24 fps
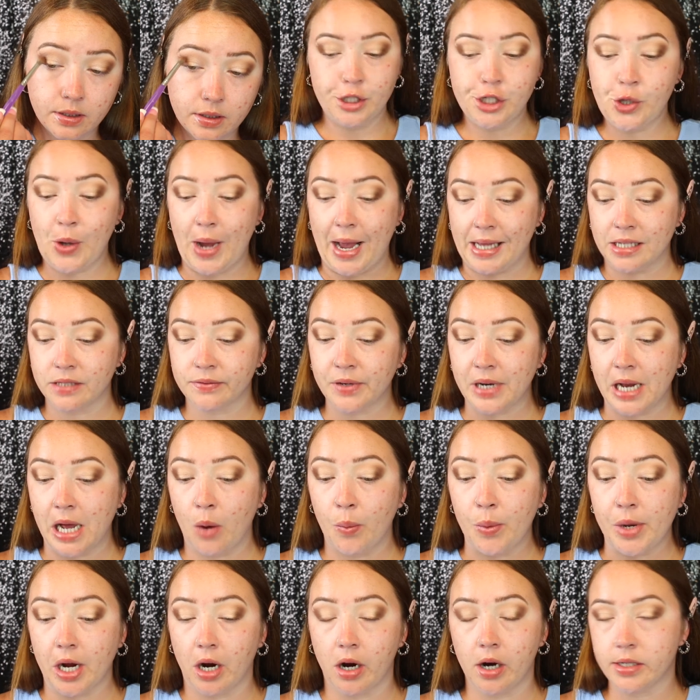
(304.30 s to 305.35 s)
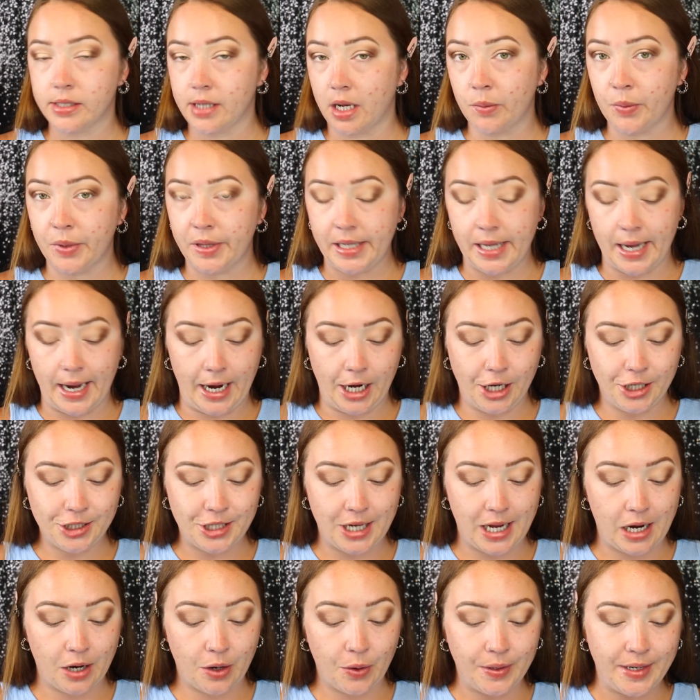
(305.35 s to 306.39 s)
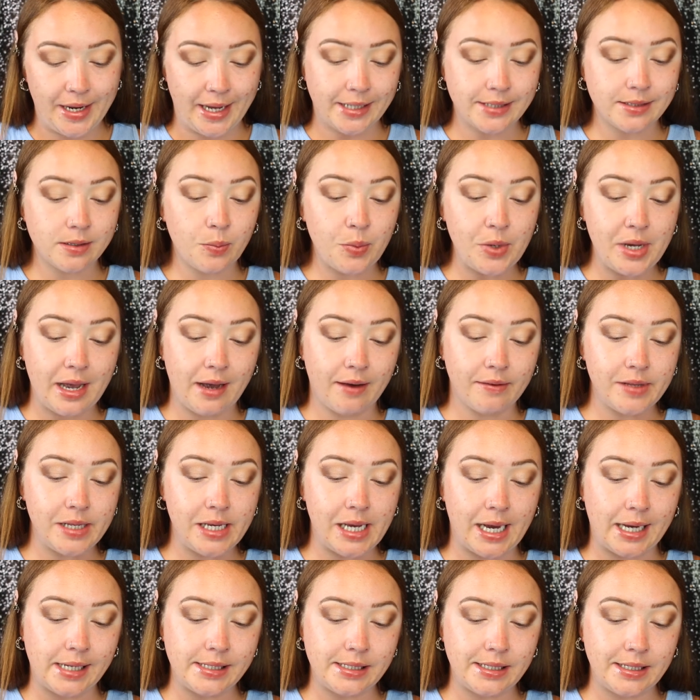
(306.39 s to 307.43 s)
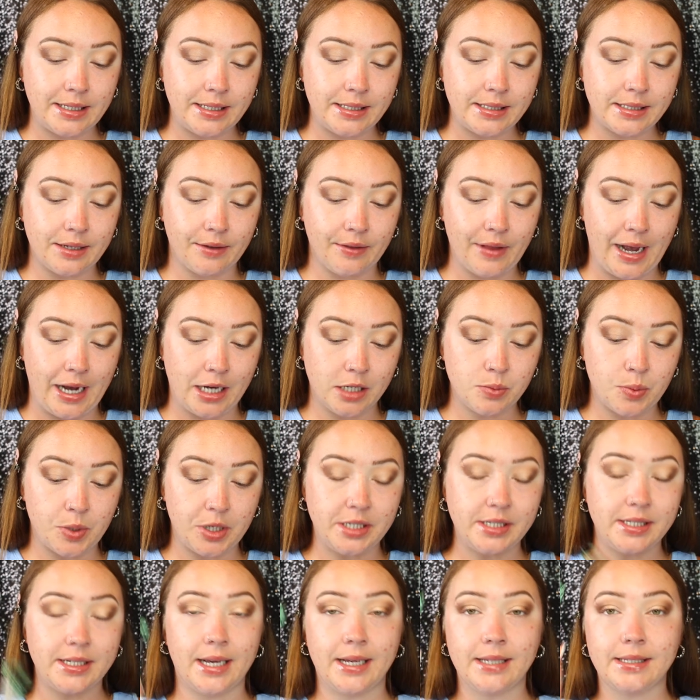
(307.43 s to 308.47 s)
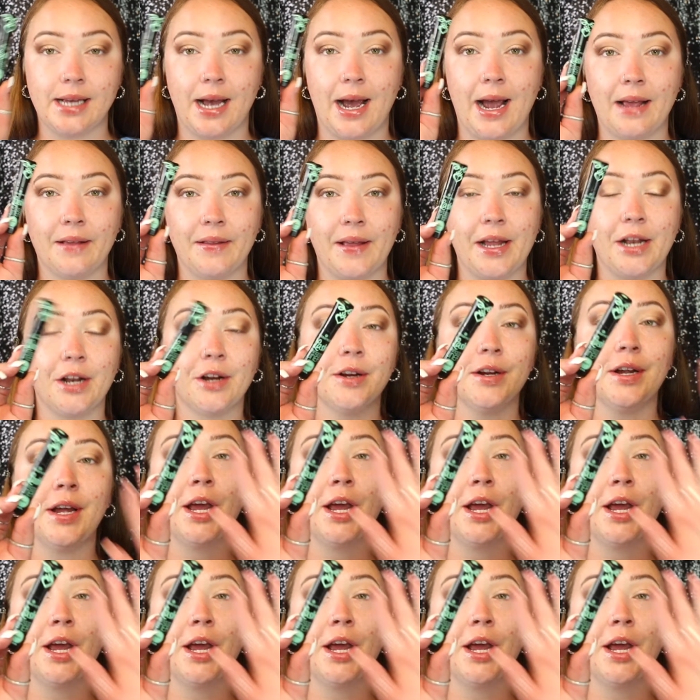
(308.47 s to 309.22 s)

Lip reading: So as for now, we are done with the eyeshadow. Next up, we have the Essence Lash Princess eyeliner.